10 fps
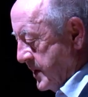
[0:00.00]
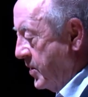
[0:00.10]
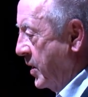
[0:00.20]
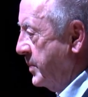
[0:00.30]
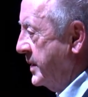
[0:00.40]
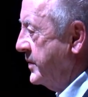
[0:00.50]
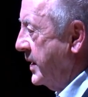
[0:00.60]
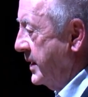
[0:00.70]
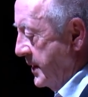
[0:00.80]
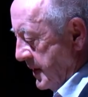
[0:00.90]
carbon
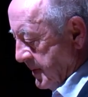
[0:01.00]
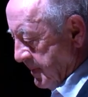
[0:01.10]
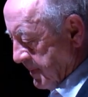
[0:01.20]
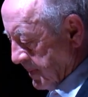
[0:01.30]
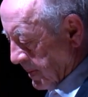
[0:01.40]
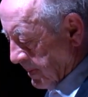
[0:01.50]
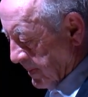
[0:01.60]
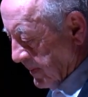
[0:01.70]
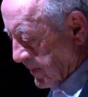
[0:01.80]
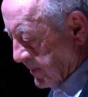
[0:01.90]
dating.
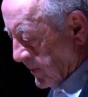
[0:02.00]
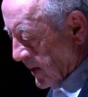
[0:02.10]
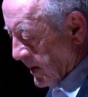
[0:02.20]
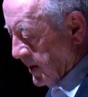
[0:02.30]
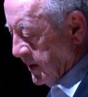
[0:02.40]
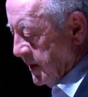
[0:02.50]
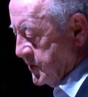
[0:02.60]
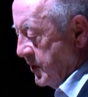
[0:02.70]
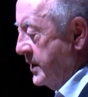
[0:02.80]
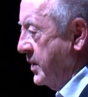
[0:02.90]
He
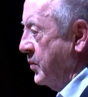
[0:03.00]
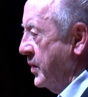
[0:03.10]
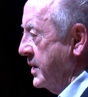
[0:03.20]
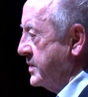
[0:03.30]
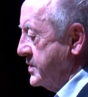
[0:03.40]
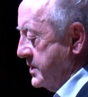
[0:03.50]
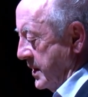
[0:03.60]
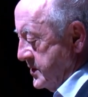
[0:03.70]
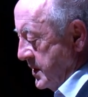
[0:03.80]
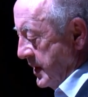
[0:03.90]
tried it once
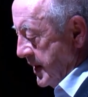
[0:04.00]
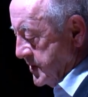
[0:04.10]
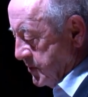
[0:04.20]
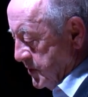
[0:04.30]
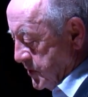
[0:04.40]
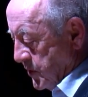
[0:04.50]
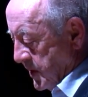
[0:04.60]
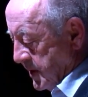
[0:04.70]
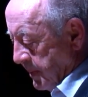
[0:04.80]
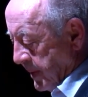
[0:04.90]
as a last
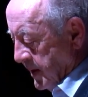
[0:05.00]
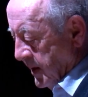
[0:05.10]
resort,